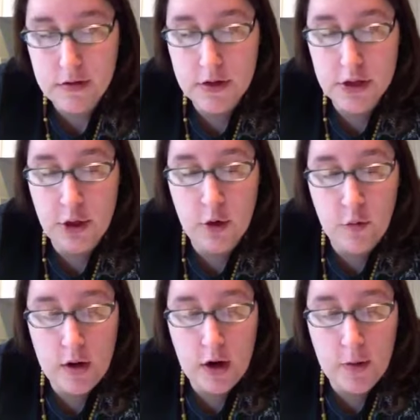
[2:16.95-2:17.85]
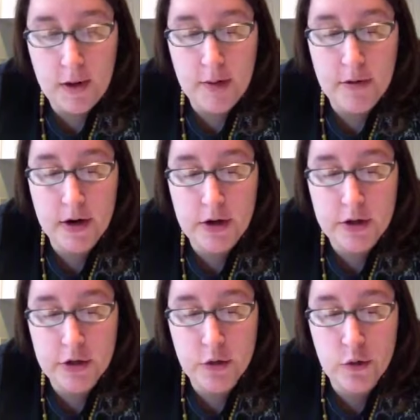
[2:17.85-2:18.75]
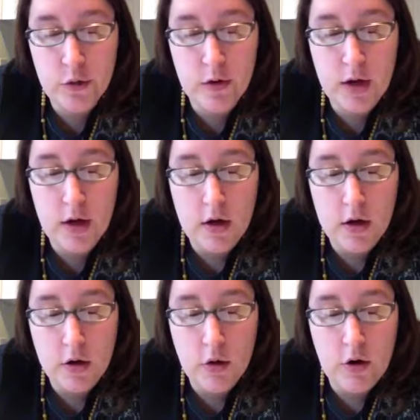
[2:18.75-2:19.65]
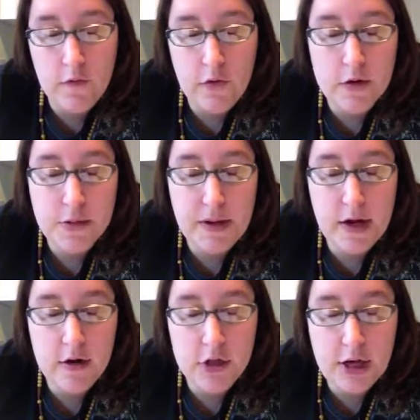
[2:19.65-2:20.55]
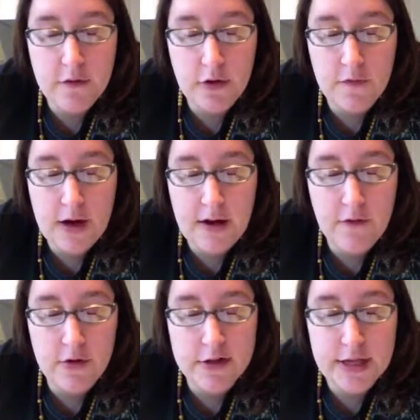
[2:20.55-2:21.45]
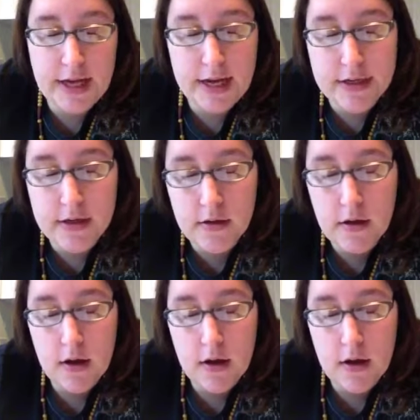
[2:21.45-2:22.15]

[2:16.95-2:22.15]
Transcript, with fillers: So um, I'm going to quote First Peter chapter 5 verse 8.